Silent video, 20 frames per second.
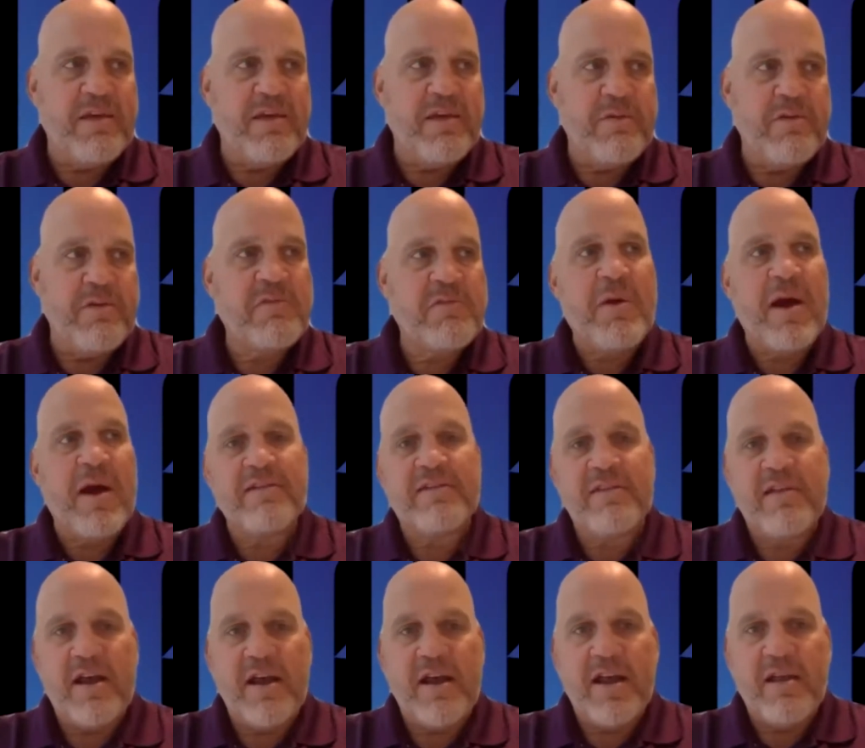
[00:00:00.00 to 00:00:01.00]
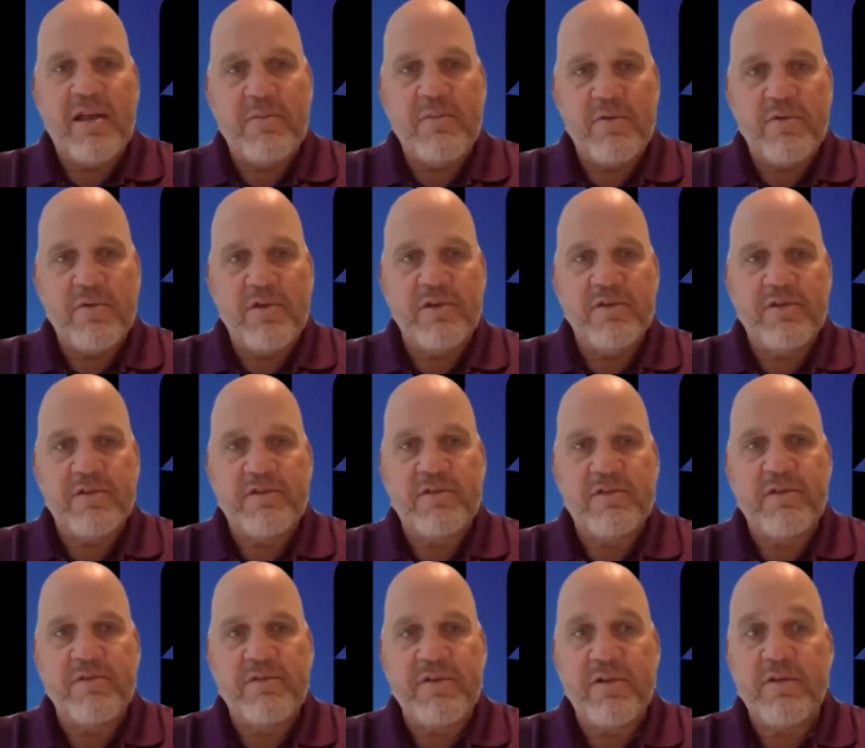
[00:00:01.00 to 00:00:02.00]
the response time
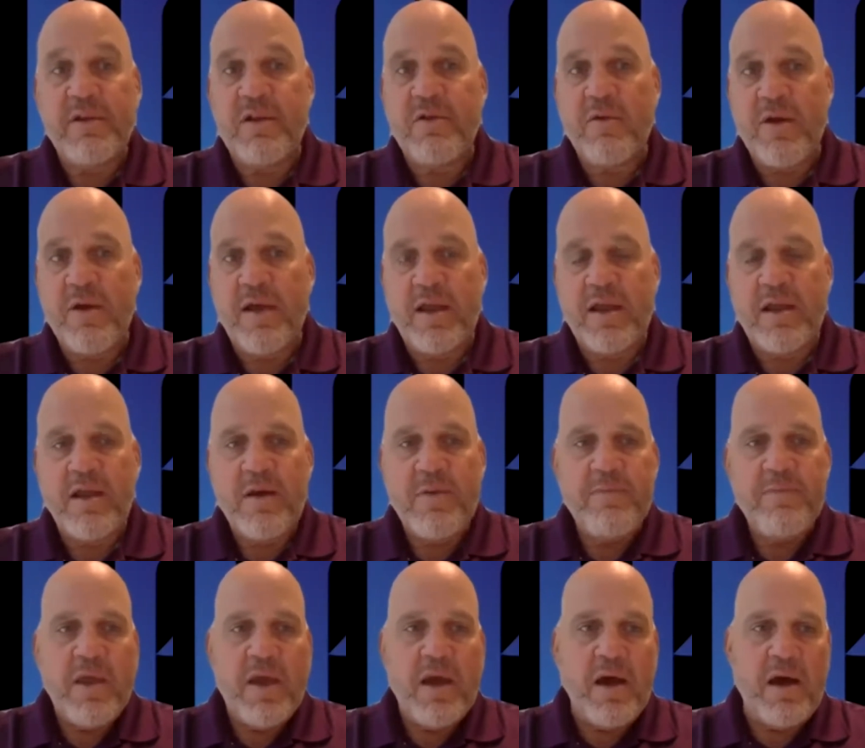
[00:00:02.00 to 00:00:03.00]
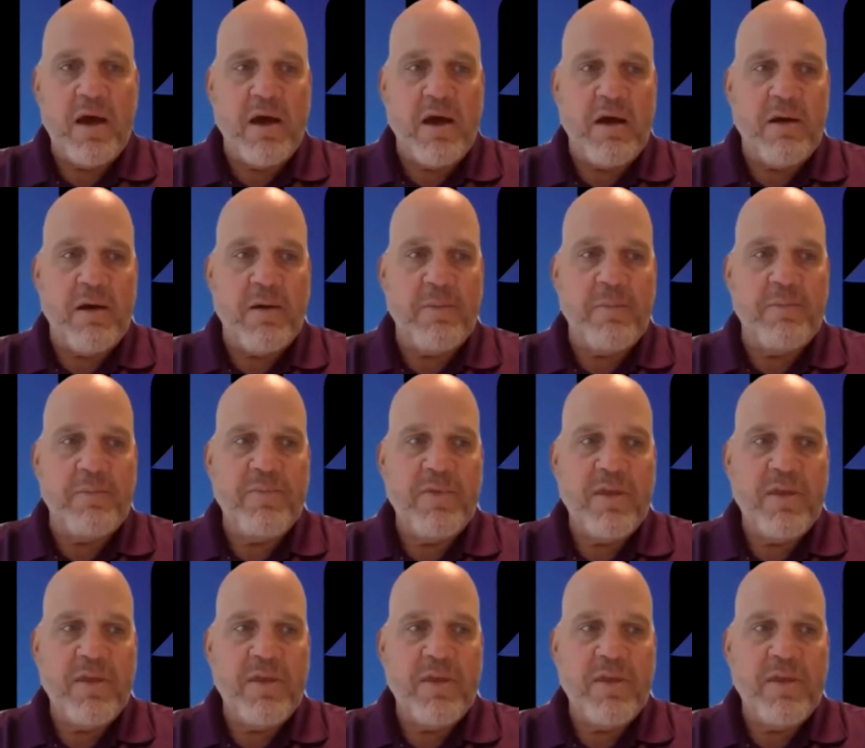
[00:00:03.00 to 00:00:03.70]
was very quick. I